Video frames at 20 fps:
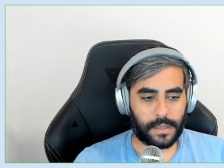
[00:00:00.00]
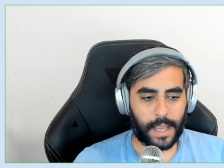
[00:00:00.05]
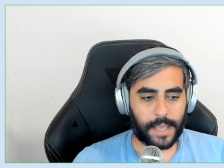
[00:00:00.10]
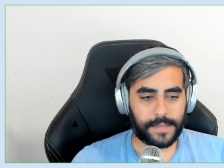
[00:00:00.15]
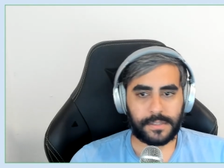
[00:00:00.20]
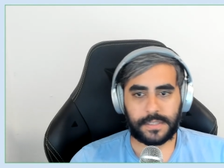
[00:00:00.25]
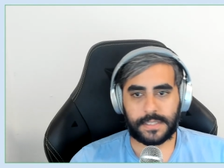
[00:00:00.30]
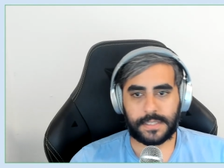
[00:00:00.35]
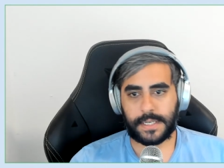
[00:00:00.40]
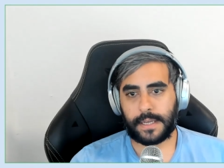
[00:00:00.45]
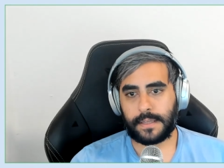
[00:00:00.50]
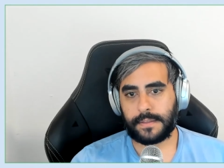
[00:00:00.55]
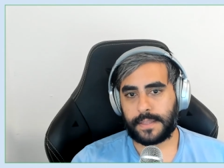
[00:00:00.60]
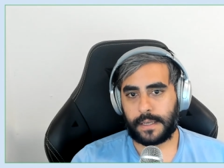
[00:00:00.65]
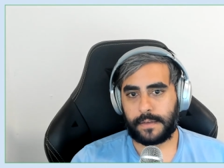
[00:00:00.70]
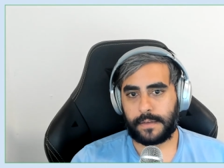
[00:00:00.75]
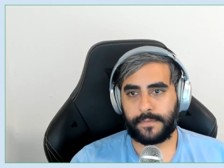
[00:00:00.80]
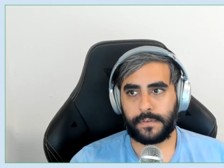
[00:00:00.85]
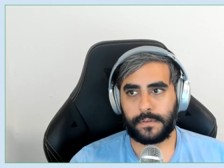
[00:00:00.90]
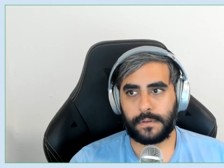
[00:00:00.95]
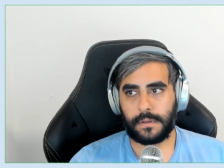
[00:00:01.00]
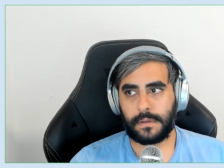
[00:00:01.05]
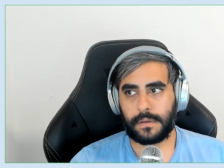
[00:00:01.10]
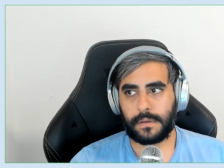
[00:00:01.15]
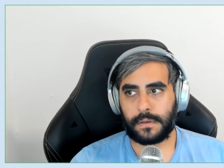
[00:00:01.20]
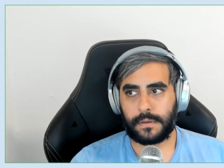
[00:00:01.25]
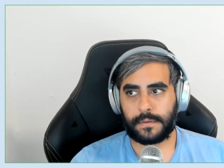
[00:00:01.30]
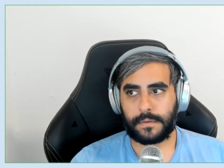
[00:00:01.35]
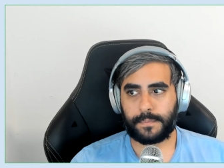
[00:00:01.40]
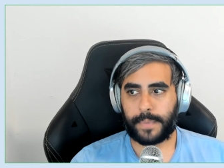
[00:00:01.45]
as you said, they've uh,
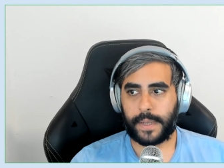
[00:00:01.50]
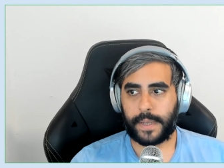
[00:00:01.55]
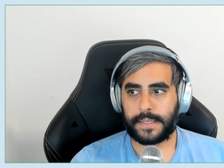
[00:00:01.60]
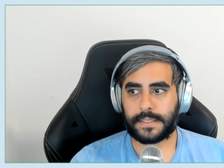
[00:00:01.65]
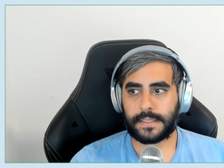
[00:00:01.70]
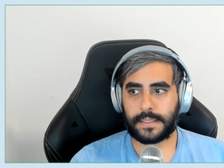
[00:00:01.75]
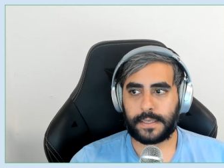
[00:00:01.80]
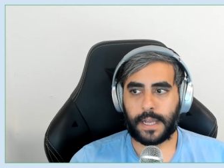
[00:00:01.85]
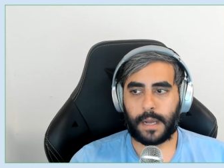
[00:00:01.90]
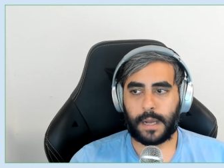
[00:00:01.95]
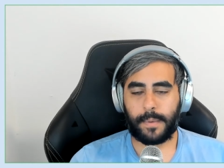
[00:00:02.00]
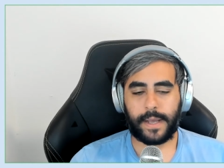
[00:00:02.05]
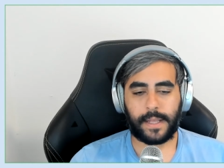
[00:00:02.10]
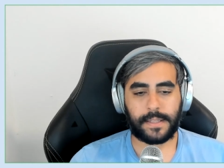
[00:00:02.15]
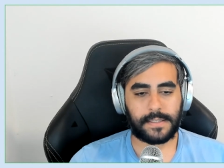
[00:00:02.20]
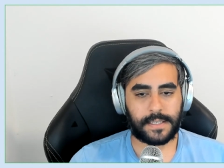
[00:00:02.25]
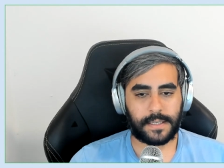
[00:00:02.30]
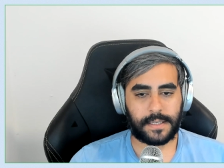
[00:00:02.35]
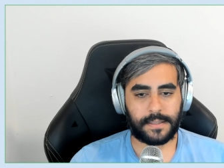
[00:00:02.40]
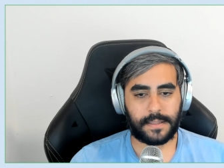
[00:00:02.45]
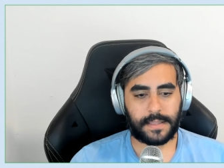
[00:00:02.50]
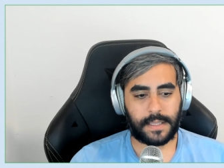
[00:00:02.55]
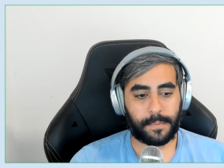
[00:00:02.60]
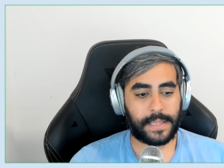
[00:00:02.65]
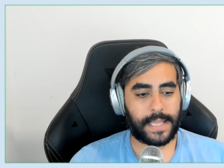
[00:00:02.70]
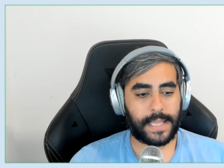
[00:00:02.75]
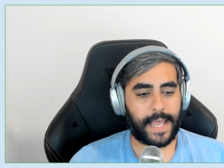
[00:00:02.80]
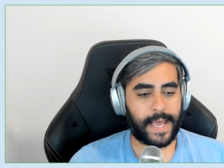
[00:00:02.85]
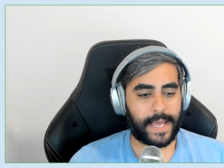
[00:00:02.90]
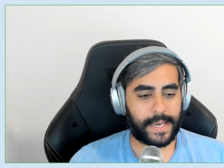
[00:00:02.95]
basically come out and said that their
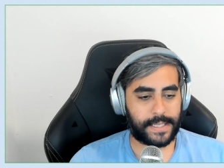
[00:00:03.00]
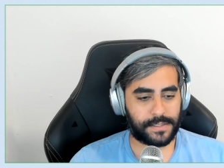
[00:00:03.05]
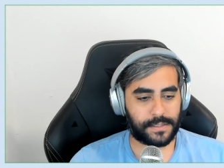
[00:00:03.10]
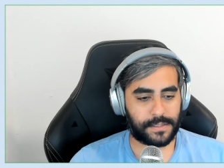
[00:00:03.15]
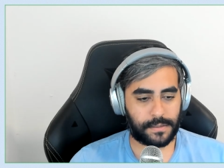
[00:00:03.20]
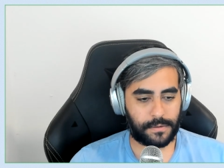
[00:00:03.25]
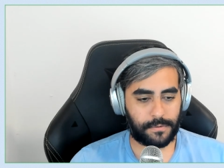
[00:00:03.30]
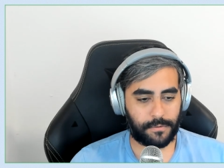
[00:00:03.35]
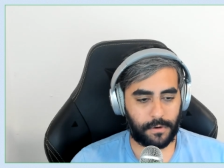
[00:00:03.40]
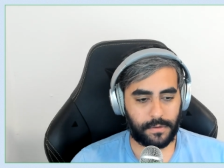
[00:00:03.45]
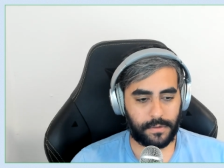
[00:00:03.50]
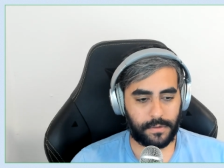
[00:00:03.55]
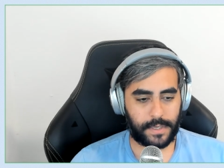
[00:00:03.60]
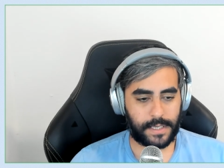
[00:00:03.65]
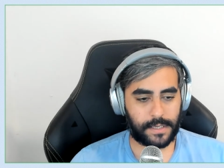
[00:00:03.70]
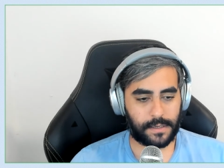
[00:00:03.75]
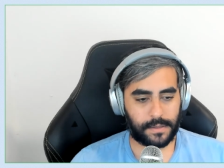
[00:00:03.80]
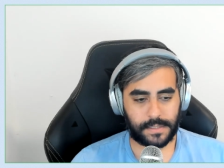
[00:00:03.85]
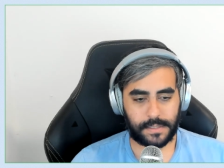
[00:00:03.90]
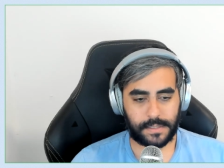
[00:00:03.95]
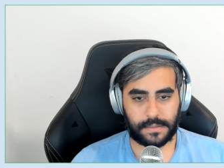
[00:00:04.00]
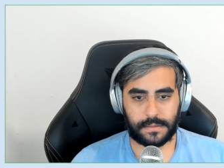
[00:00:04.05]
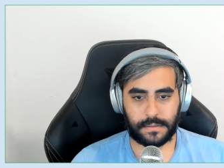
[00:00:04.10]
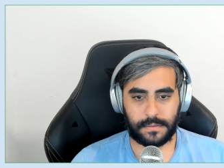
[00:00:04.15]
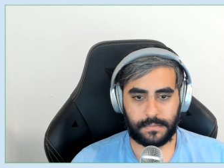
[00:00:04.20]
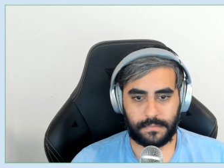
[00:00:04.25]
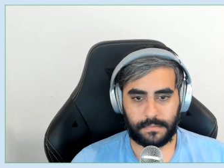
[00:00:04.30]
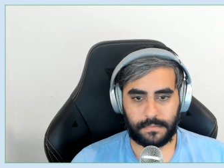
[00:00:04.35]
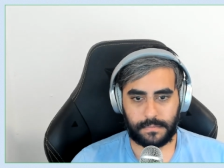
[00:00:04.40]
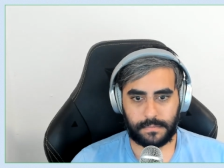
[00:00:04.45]
plan is to grow the
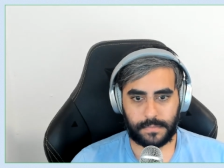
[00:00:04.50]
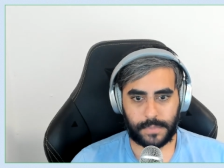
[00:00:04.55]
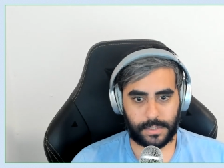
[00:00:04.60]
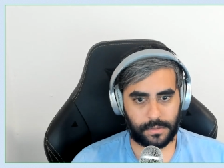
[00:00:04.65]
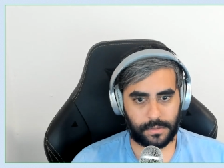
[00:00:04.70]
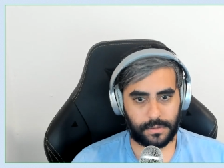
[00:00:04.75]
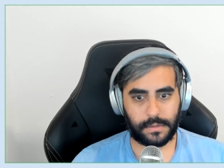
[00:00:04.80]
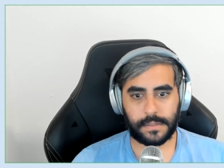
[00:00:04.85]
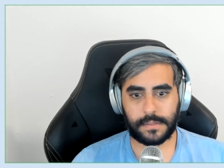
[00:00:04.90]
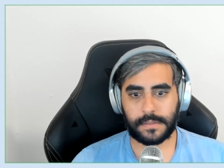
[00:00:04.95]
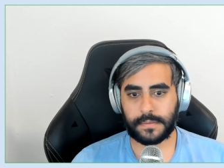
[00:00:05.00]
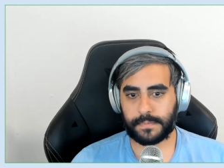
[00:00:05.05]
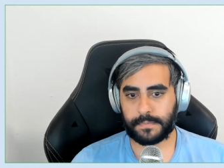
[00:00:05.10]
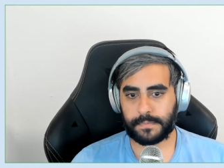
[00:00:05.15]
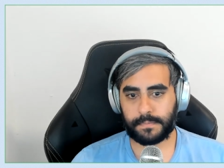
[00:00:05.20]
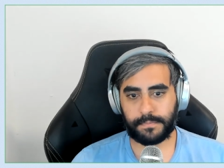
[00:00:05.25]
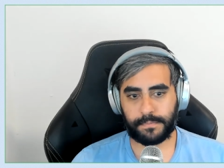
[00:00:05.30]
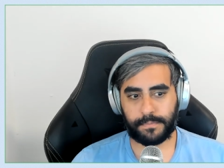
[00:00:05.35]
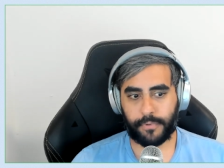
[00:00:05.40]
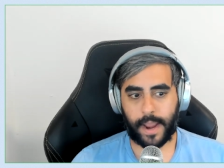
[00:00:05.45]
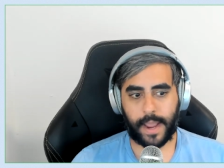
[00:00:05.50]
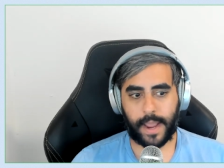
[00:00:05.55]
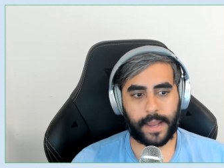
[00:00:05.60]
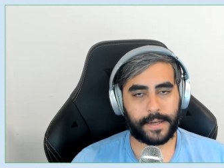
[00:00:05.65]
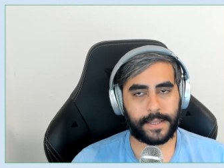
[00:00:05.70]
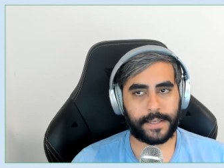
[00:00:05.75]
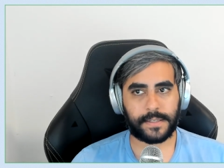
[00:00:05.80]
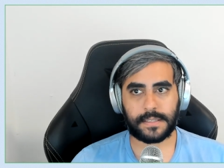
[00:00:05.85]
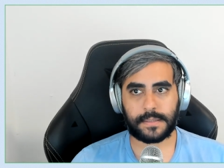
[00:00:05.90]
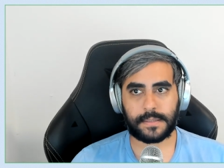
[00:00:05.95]
ecosystem, the Doodles
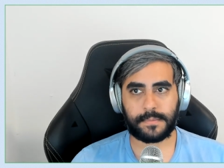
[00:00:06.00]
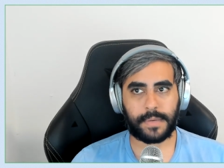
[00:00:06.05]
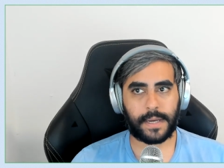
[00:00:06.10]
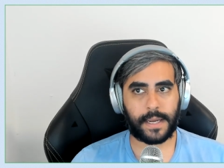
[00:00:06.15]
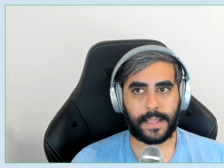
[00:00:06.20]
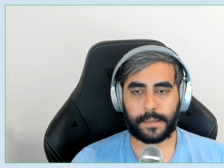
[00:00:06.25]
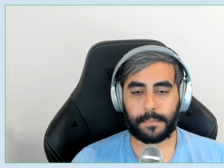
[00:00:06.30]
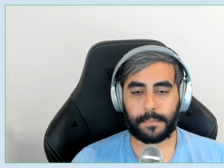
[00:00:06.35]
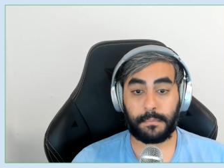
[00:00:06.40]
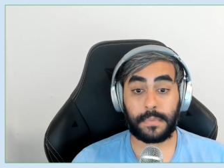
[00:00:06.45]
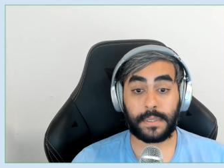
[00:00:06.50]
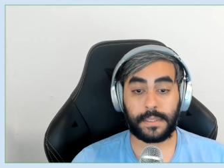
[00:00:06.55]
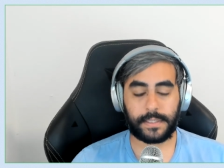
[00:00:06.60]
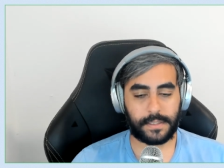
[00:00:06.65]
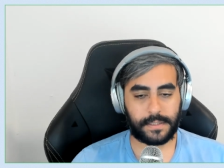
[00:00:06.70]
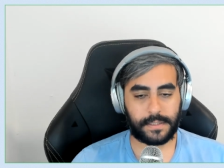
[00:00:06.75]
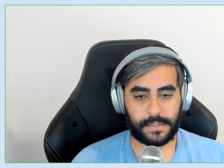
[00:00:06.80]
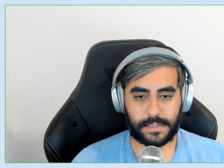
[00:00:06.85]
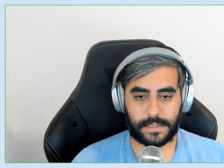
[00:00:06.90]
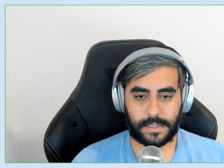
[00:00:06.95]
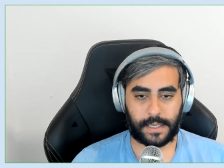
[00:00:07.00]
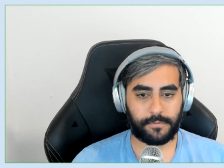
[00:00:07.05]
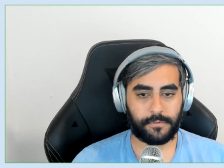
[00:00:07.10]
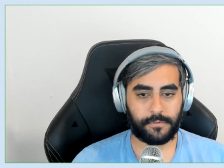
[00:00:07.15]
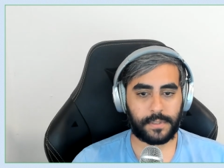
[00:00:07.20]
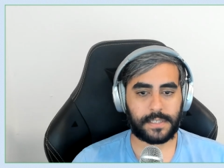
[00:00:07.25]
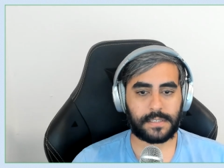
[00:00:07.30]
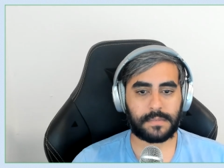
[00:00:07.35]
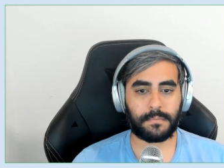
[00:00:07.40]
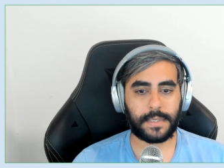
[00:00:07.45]
brand ecosystem by like millions and
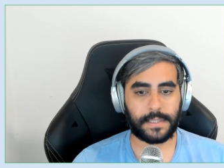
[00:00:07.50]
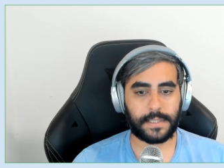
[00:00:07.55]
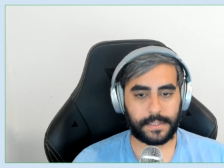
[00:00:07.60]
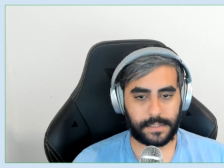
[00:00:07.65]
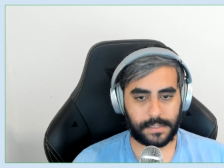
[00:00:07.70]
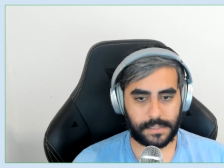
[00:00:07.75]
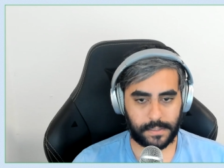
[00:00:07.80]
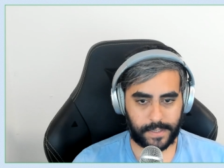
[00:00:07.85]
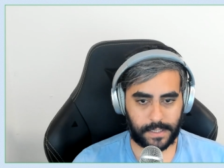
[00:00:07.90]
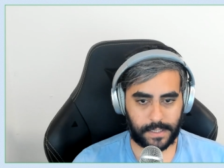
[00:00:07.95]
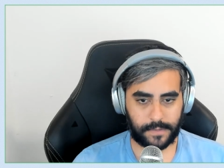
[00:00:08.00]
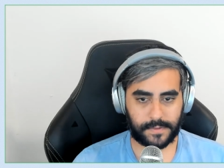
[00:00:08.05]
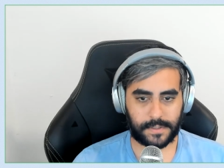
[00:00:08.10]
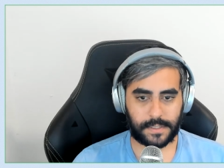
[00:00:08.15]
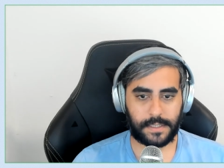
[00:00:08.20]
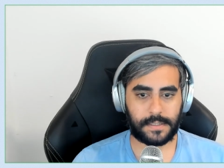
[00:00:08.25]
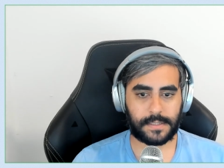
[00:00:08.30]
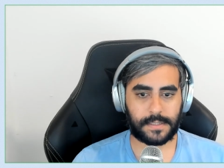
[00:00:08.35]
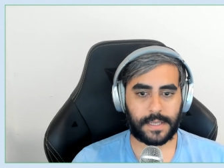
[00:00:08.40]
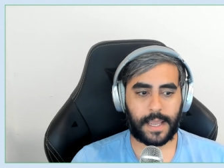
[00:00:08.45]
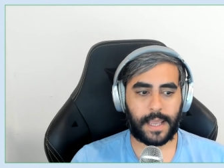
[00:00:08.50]
release millions of NFTs.